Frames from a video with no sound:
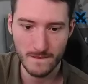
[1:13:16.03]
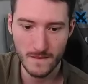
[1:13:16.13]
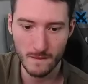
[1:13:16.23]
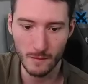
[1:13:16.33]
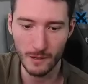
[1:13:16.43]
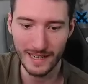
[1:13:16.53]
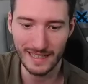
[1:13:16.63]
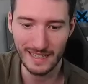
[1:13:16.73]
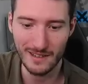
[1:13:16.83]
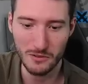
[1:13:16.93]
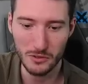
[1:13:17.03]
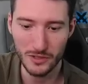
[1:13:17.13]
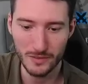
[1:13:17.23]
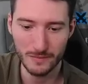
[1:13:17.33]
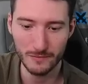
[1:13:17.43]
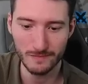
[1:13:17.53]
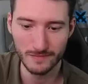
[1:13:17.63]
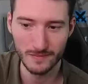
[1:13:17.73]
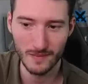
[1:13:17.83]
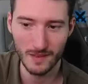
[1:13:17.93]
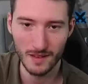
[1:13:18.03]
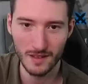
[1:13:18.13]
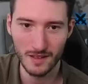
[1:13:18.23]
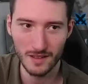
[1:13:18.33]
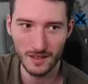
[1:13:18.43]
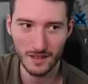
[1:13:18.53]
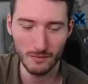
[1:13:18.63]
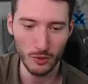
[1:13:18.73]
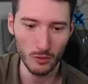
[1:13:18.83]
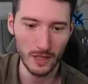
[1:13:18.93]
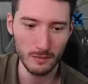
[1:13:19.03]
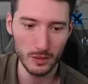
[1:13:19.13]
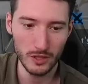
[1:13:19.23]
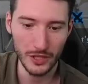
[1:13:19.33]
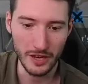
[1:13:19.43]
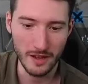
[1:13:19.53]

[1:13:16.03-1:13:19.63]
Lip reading: We're getting close. Mono white burn.